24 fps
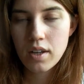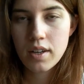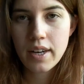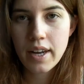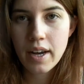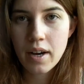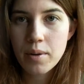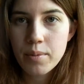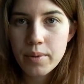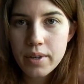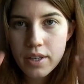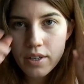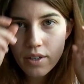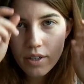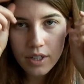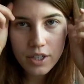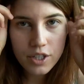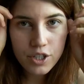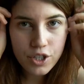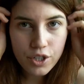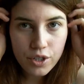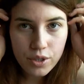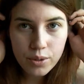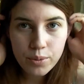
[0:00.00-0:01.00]
Now what you
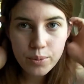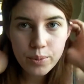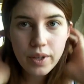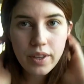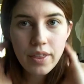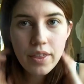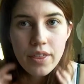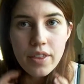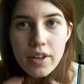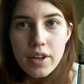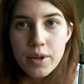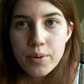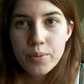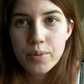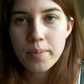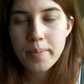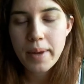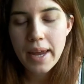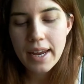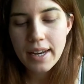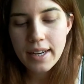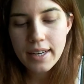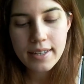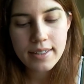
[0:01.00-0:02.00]
can do with the
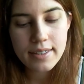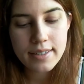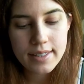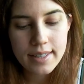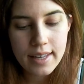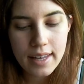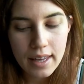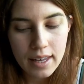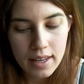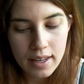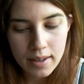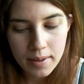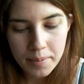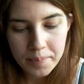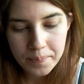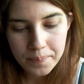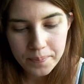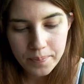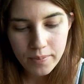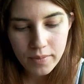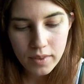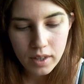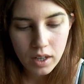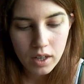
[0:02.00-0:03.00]
remaining tea
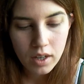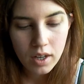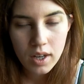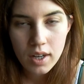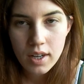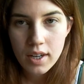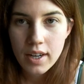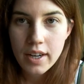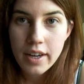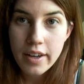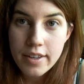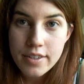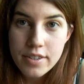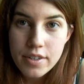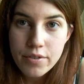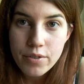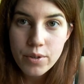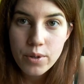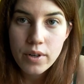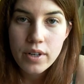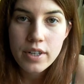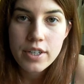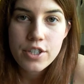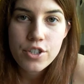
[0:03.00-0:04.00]
is, of
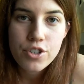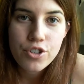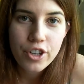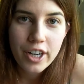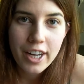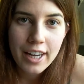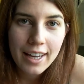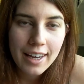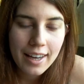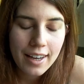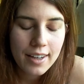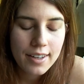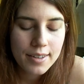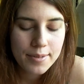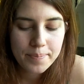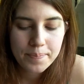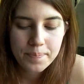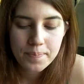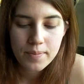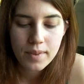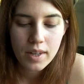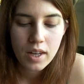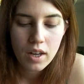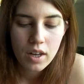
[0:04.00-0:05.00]
course, drink it.
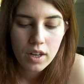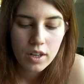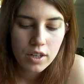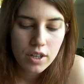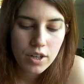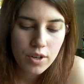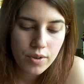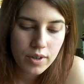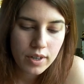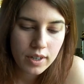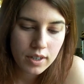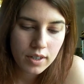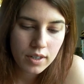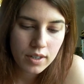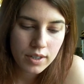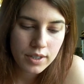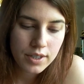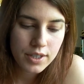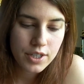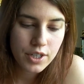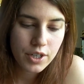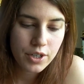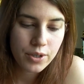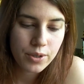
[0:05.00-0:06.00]
You can
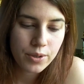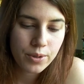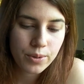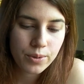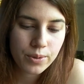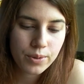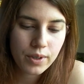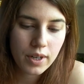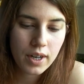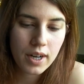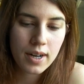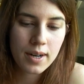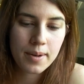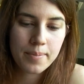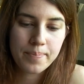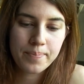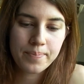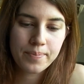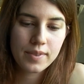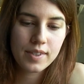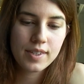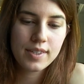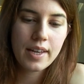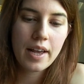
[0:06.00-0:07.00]
also
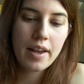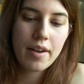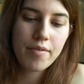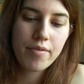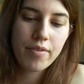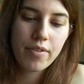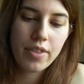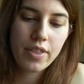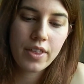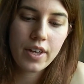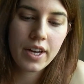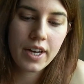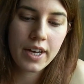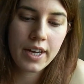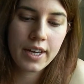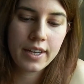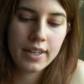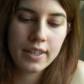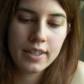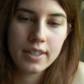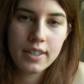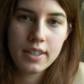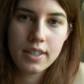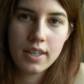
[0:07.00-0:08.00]
save
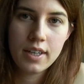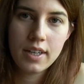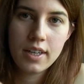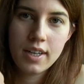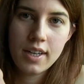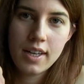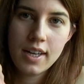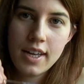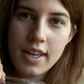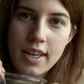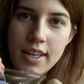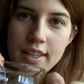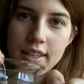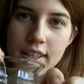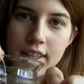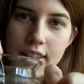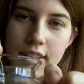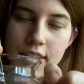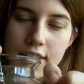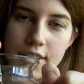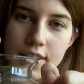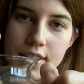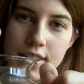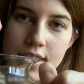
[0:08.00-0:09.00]
the
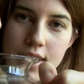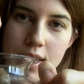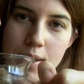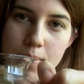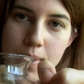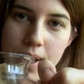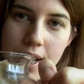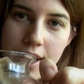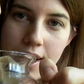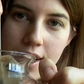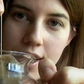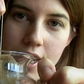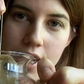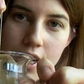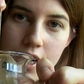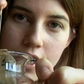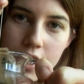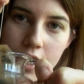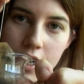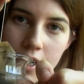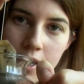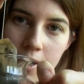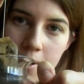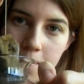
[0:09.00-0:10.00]
little tea bag
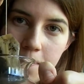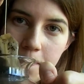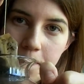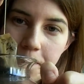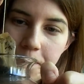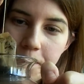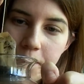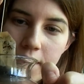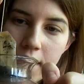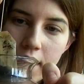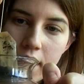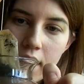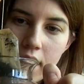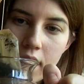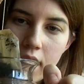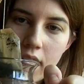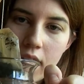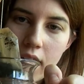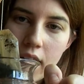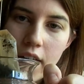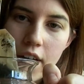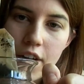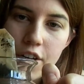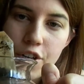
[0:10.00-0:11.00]
here,
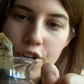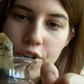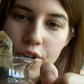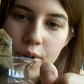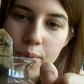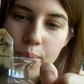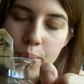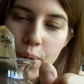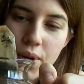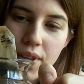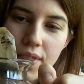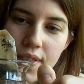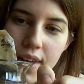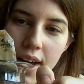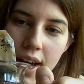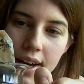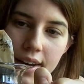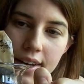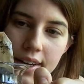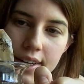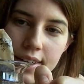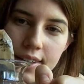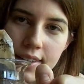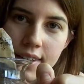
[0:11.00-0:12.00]
and you can put
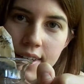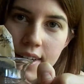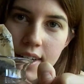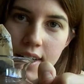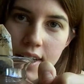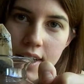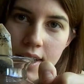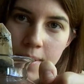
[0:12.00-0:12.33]
that in